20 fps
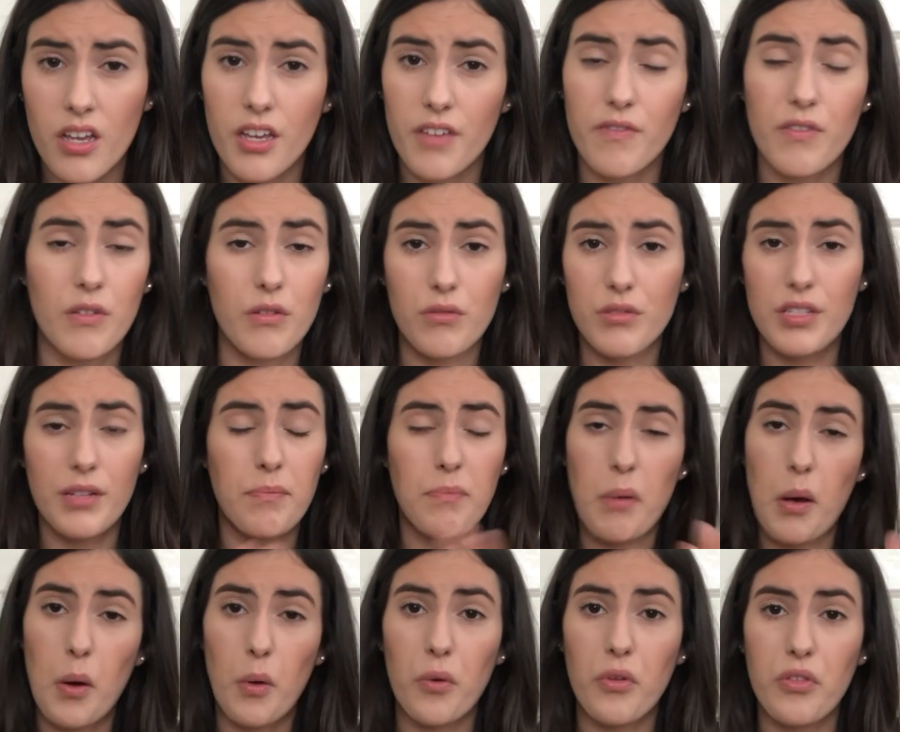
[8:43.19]
if you did
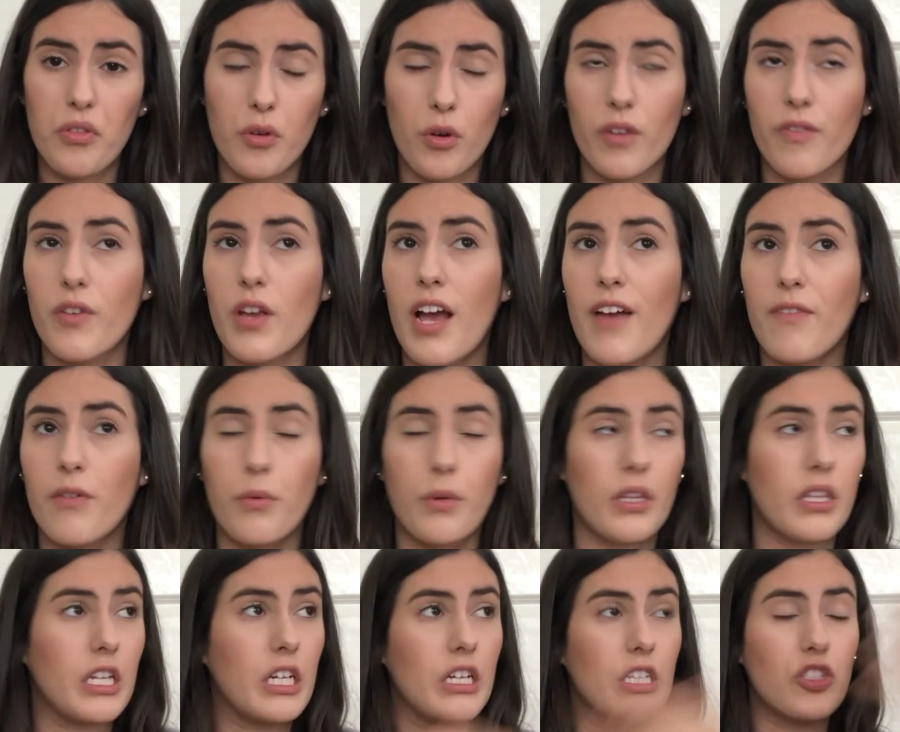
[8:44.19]
both, or if you have a
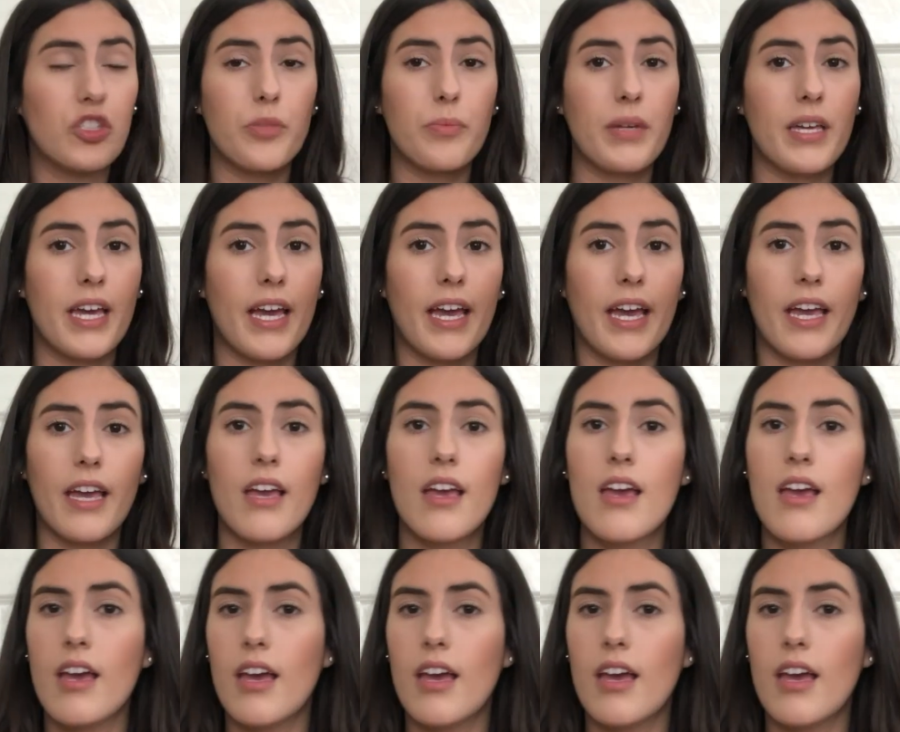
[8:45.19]
really good GPA